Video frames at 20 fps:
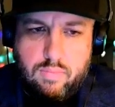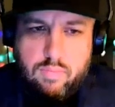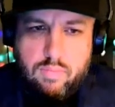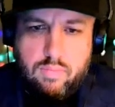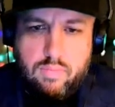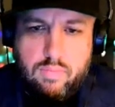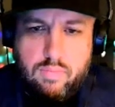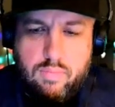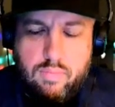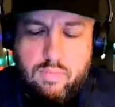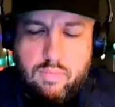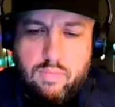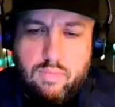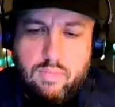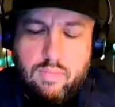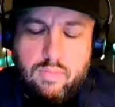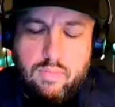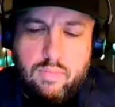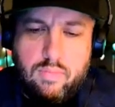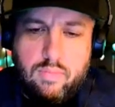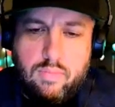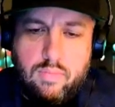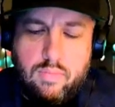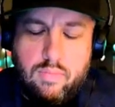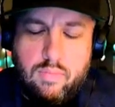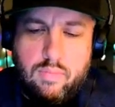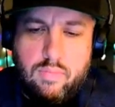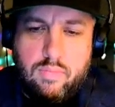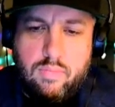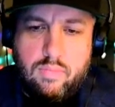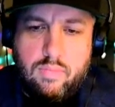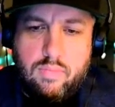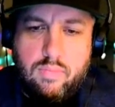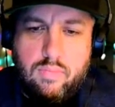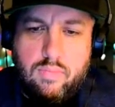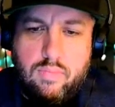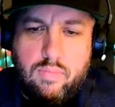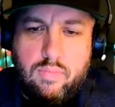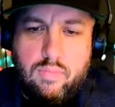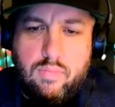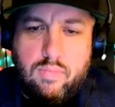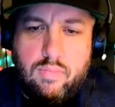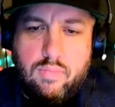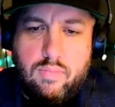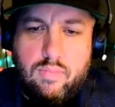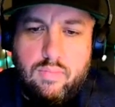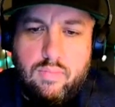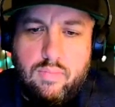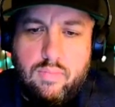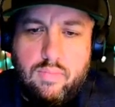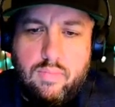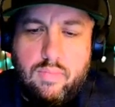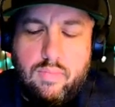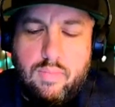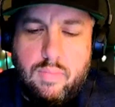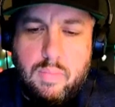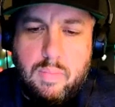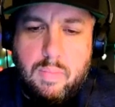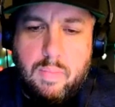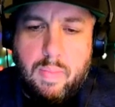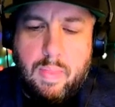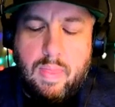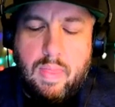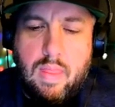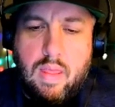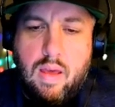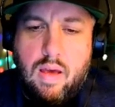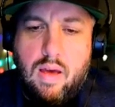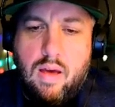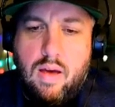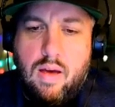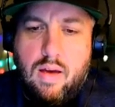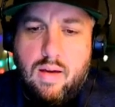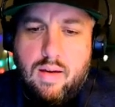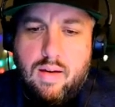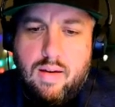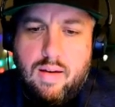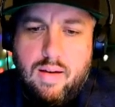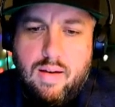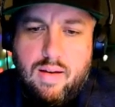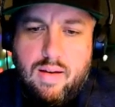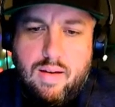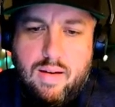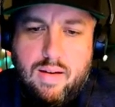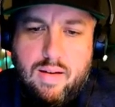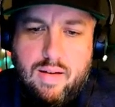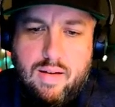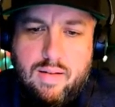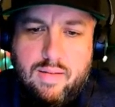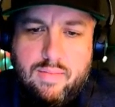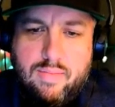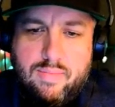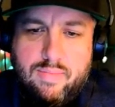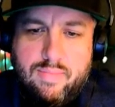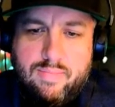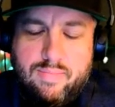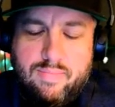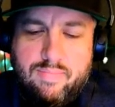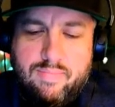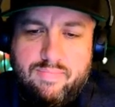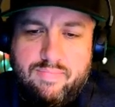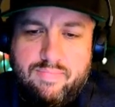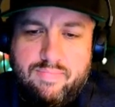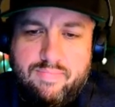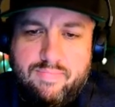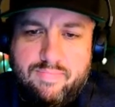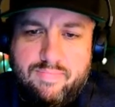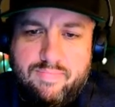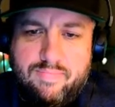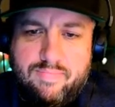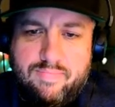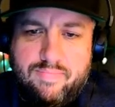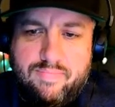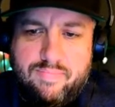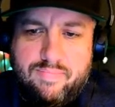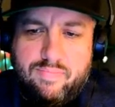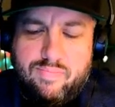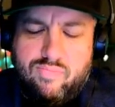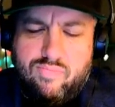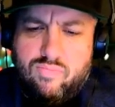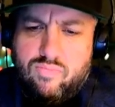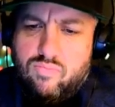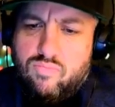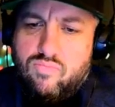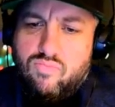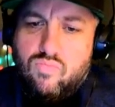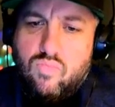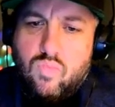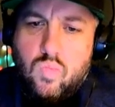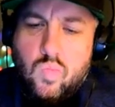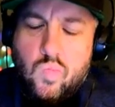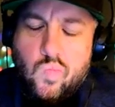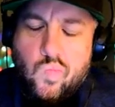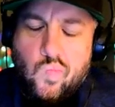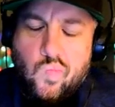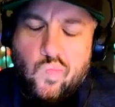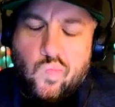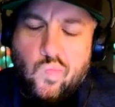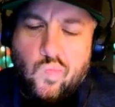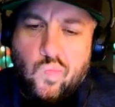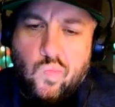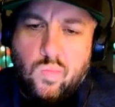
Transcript: [no speech]